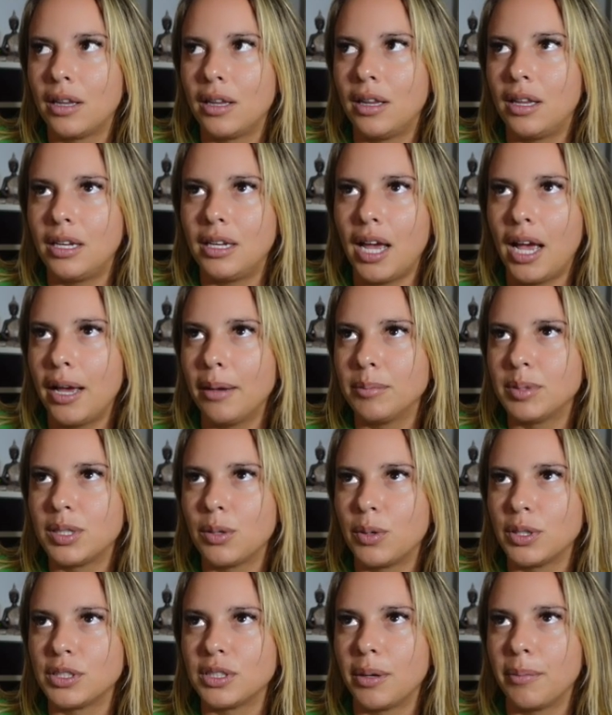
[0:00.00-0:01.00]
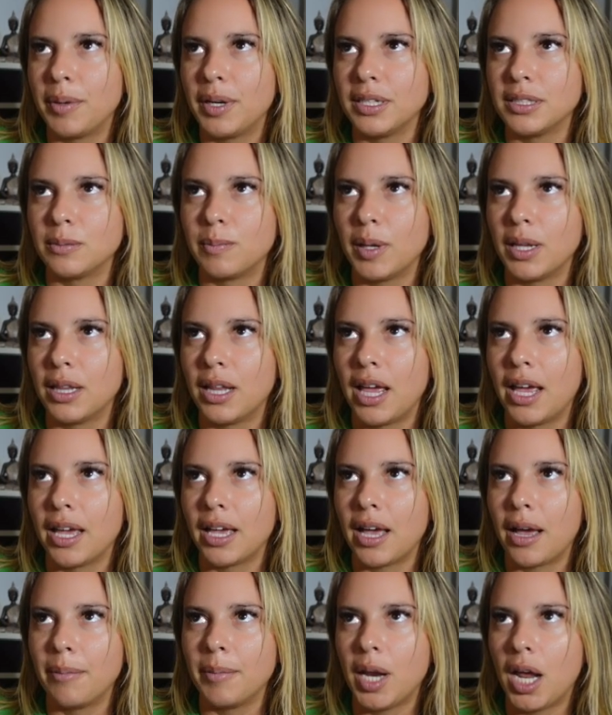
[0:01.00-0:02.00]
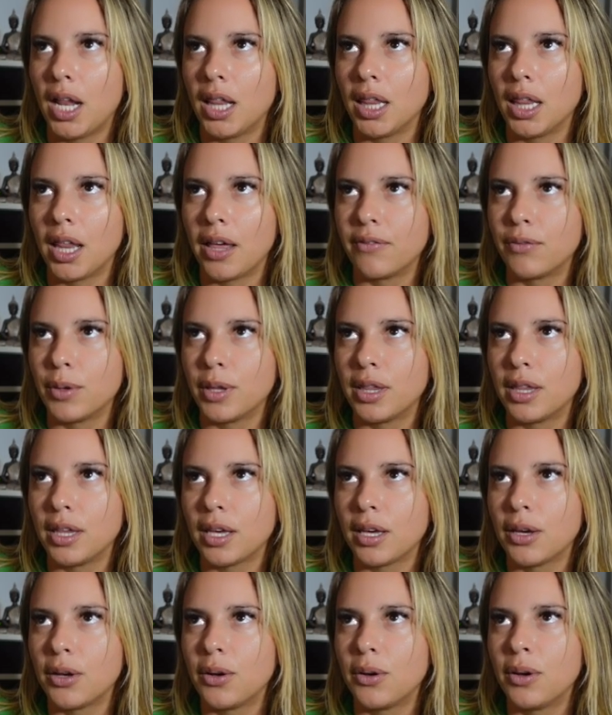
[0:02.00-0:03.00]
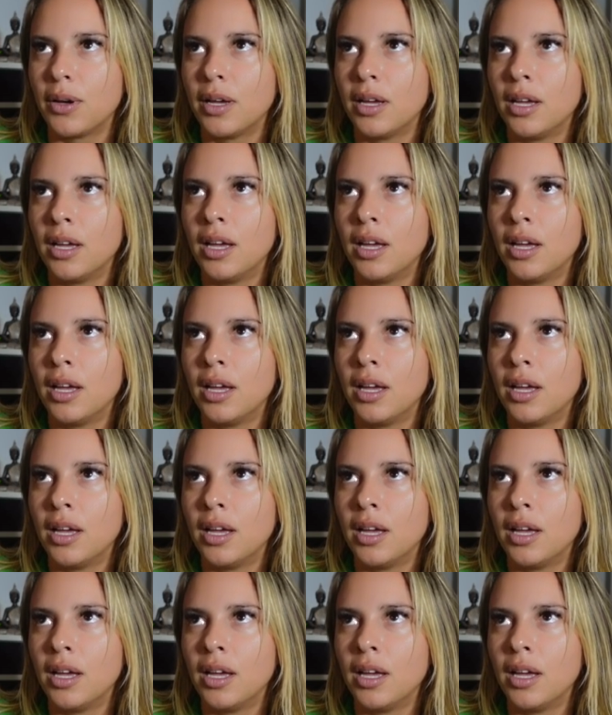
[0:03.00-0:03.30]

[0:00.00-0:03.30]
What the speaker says: the times there where somebody's been like, I'm not in love with you.